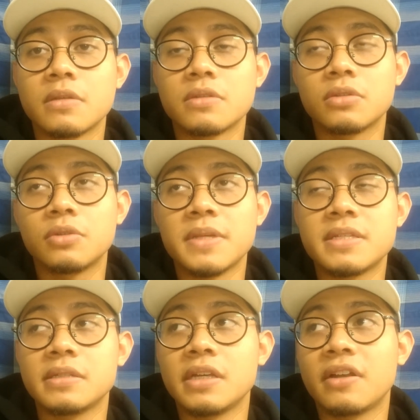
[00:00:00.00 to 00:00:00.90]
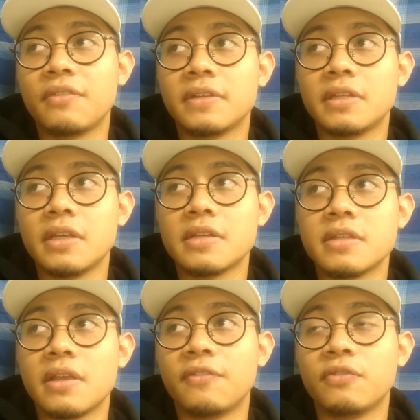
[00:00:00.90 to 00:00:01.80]
So basically gravity is
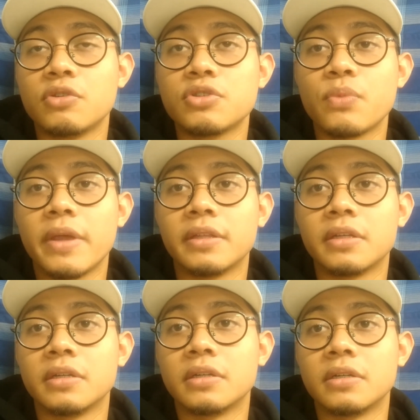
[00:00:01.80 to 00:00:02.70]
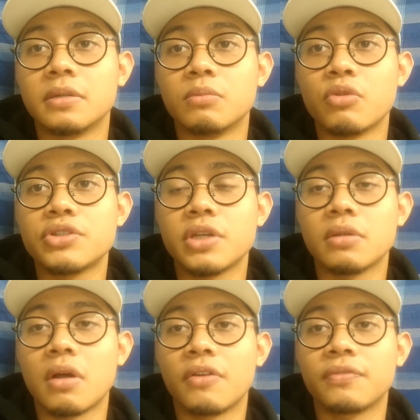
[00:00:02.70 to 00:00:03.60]
influenced when the
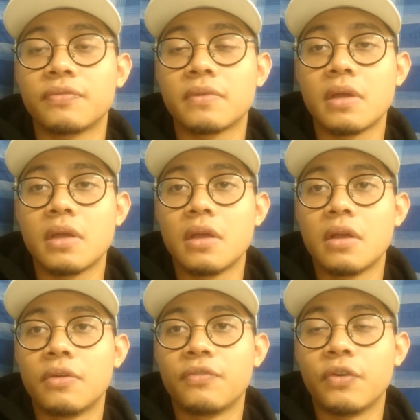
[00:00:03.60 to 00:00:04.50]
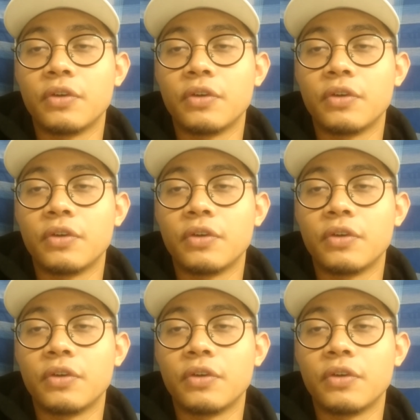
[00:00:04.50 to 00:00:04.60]
motion of for